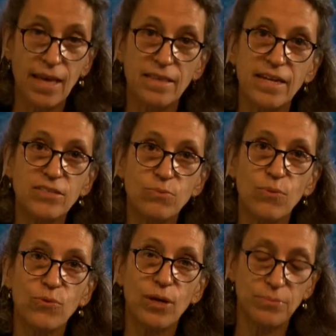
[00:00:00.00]
And that's
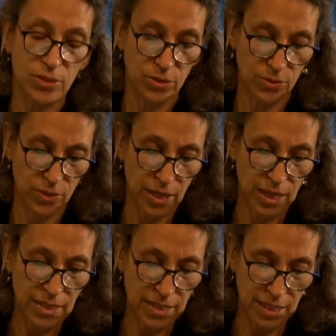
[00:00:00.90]
what we're up to
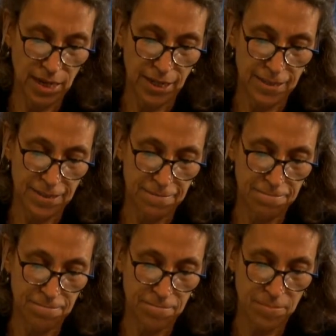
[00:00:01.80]
tonight.
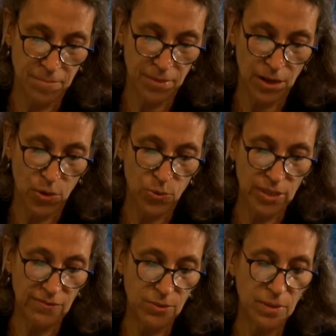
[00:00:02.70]

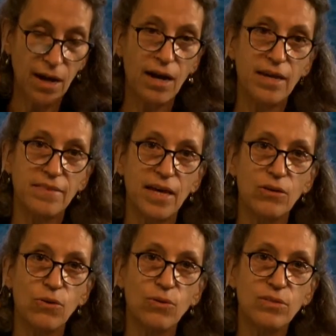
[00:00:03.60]
We're leaving behind
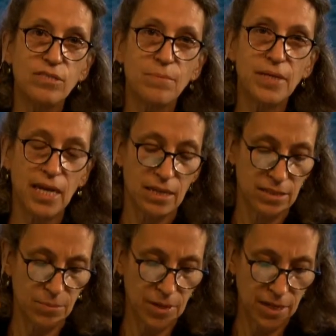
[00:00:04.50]
that old
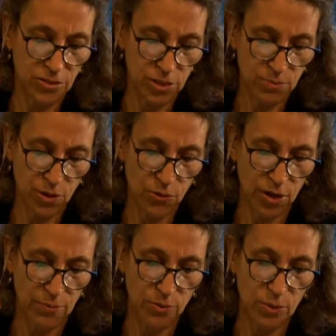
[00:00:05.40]
subconscious
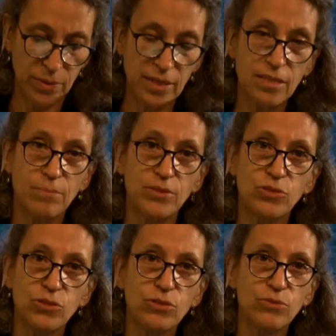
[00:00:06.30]
programming we picked up
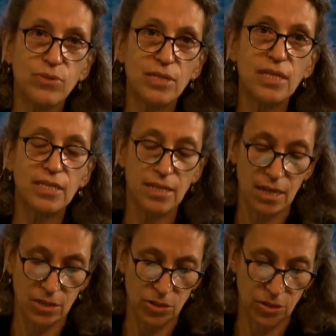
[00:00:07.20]
as children and
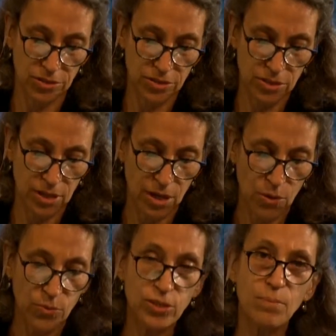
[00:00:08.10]
young adults,
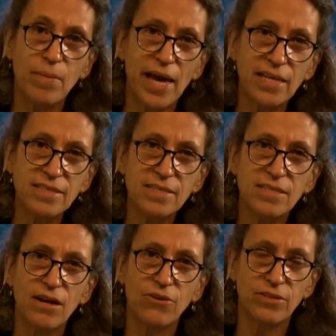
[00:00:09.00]
which
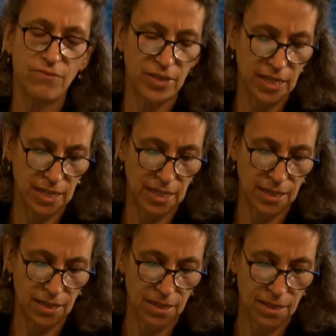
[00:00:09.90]
masks our
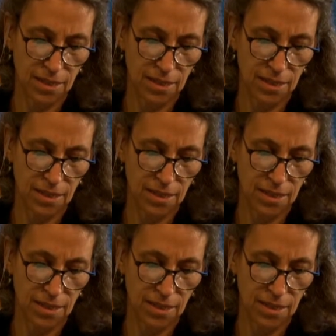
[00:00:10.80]
divinity,